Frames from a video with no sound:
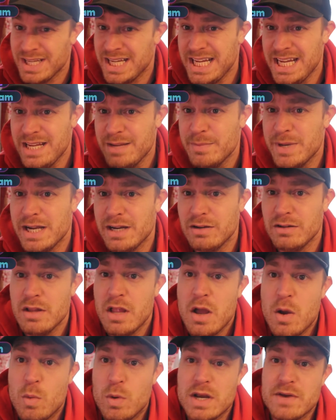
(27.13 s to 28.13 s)
email,
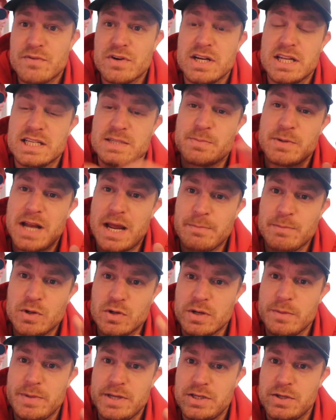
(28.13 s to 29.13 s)
whatever it is. But I'm
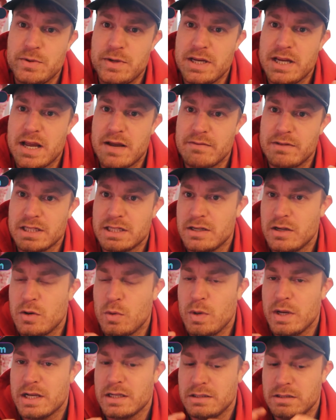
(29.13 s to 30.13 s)
going to be doing kind of like a
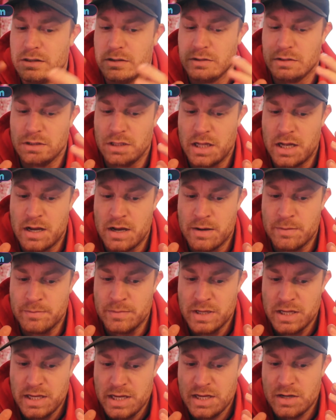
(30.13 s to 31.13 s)
quick
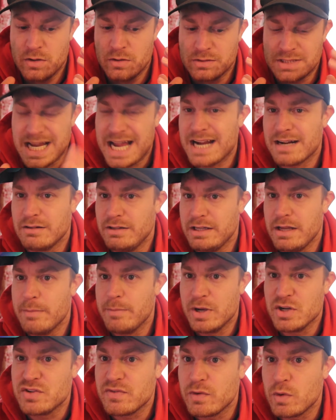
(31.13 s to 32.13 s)
little, tackling a
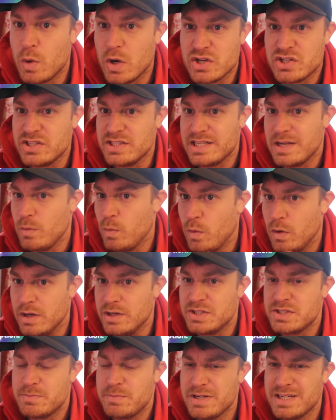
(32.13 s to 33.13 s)
bunch of questions at
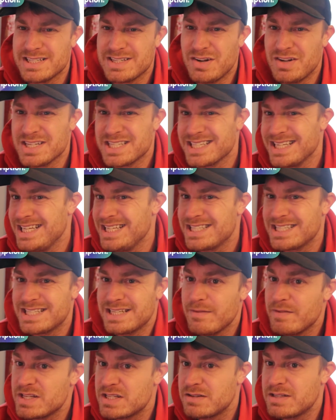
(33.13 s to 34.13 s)
once. Because honestly, it's
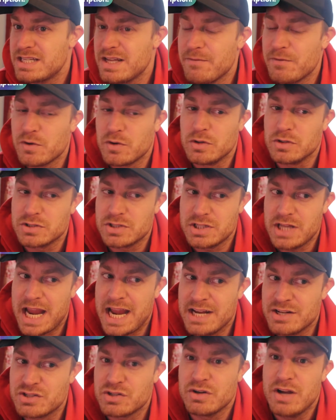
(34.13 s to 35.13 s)
difficult to
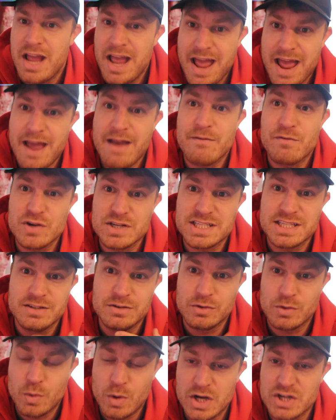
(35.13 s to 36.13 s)
answer every
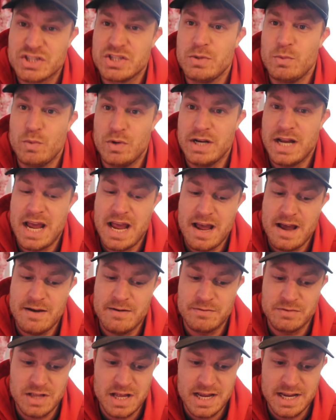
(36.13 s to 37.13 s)
single question when I
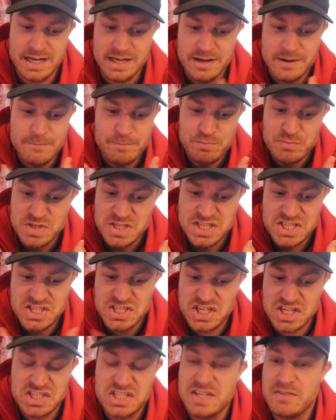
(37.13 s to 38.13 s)
have like
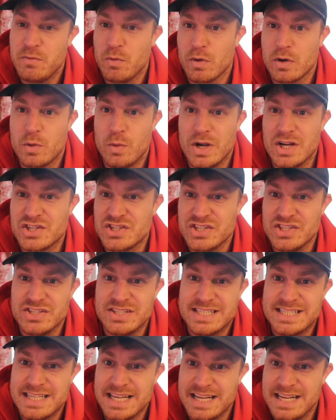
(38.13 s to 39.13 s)
64
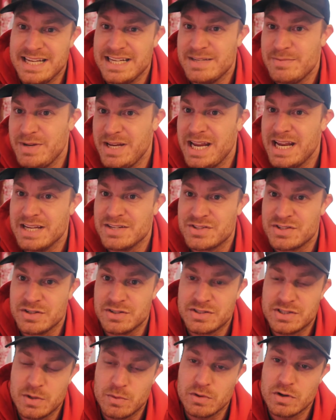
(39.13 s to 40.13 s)
questions sitting to be
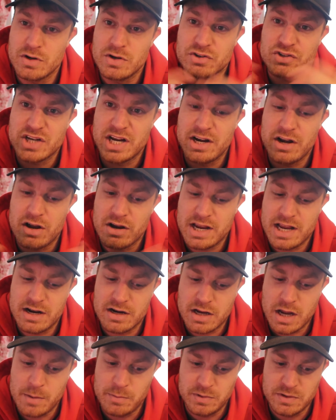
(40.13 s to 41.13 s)
answered. So we're going to try and knock
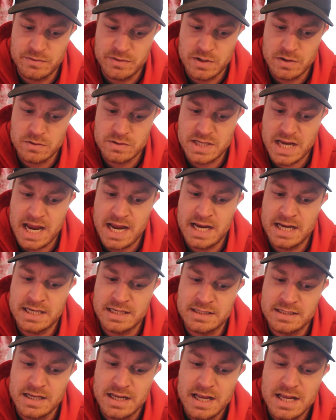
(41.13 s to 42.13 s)
out a couple of those
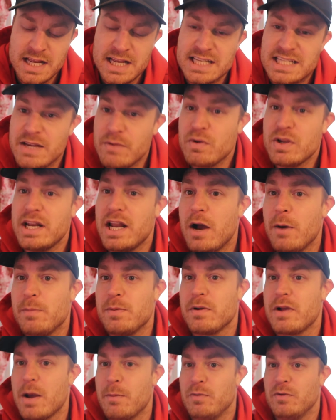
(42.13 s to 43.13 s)
and see if we can help
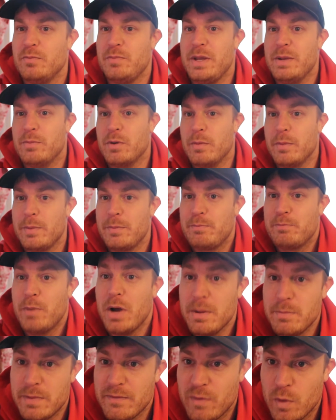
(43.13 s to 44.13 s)
a couple of people.
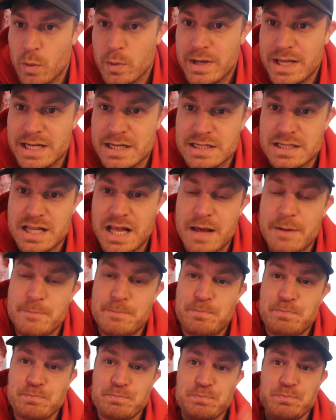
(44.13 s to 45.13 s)
But before we get into
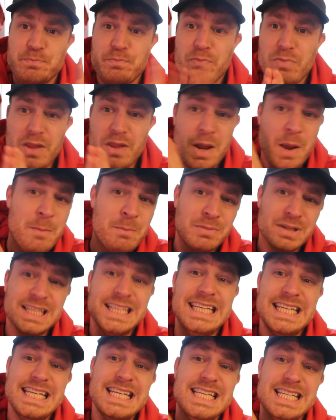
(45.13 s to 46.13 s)
that,
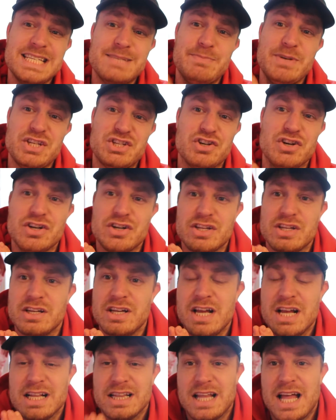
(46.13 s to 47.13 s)
please be sure
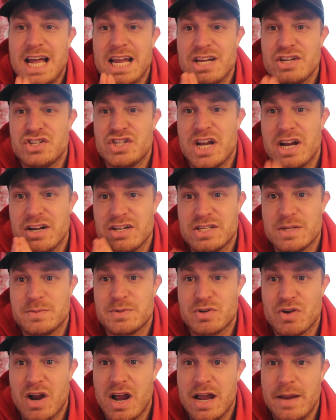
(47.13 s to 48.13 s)
to like, share, and
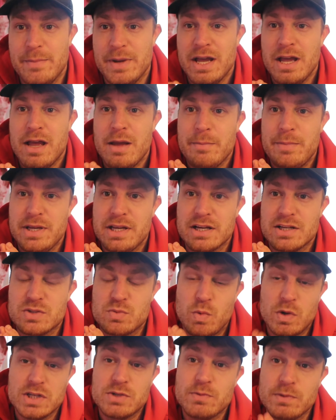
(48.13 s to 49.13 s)
subscribe, because
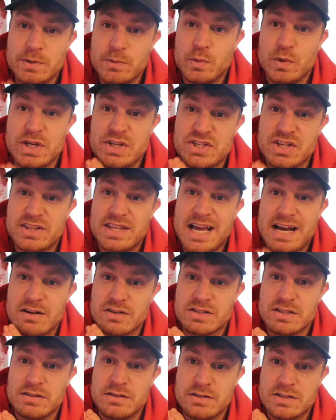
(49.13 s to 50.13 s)
once we reach
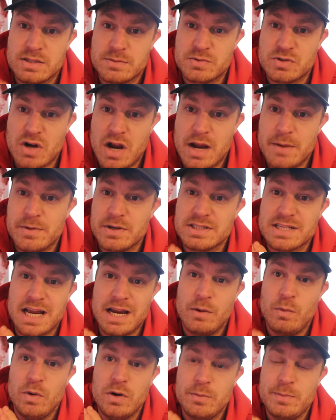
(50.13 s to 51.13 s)
1,000 subscribers,
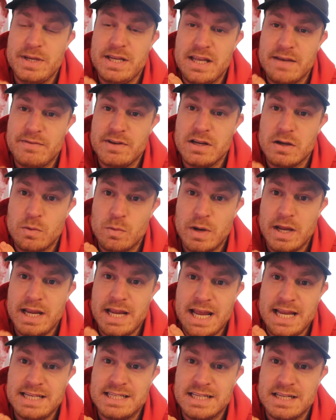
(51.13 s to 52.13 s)
I will be giving
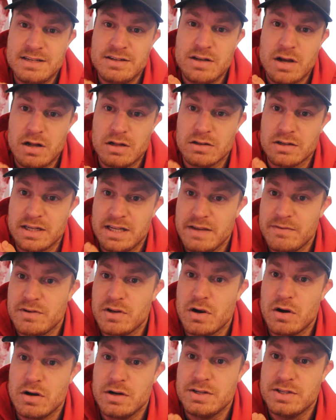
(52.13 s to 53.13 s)
away a $10 gift
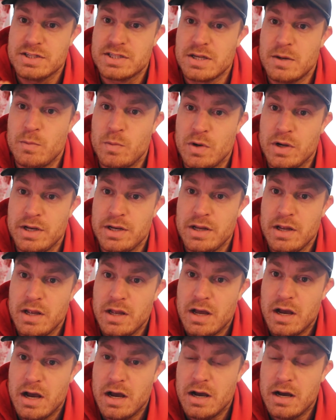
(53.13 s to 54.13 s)
card to someone,
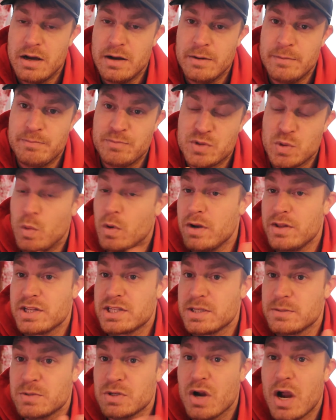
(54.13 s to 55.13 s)
to one of the
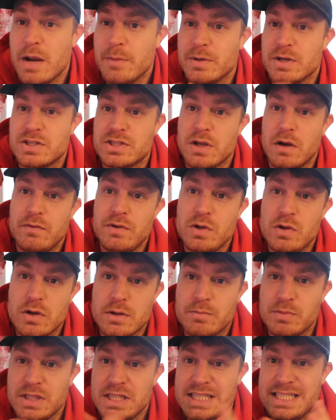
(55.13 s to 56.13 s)
subscribers. So if you
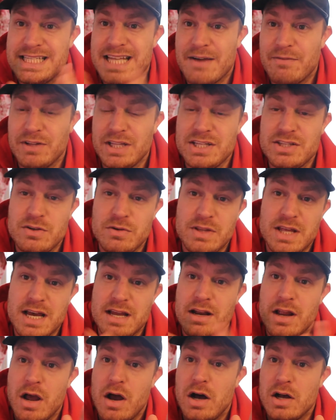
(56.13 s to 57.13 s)
could please definitely do
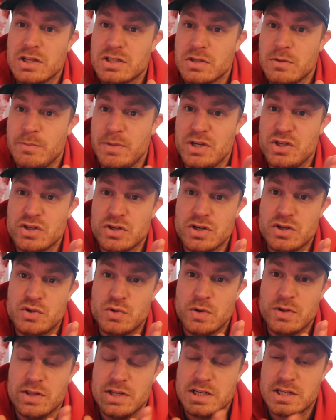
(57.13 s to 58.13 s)
that. Also be sure to
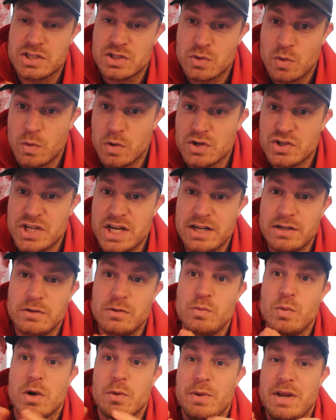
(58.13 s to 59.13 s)
join the Discord
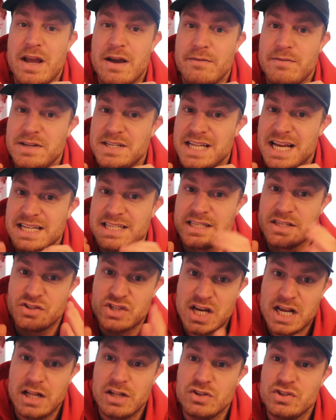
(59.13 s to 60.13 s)
channel where we have fantastic
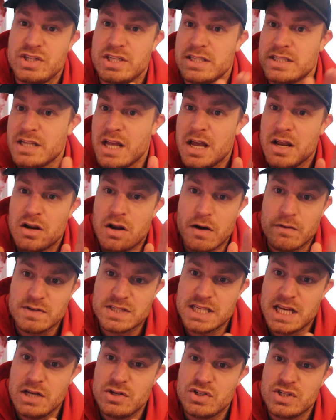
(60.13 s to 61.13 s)
challenges,
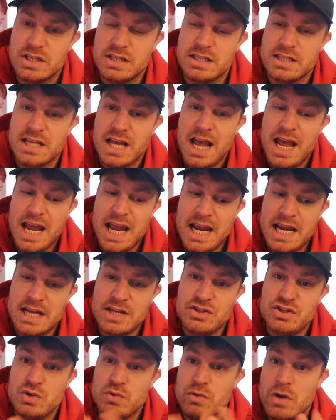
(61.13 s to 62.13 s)
conversations,
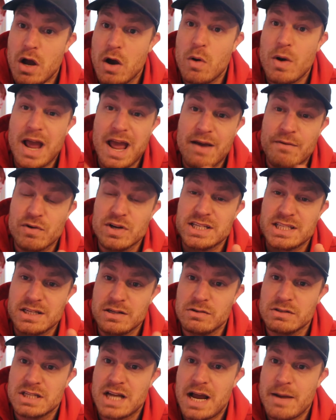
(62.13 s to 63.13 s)
and every
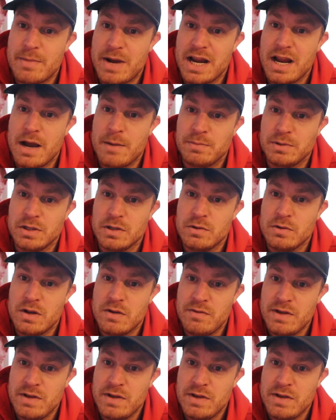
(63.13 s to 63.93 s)
single time I upload a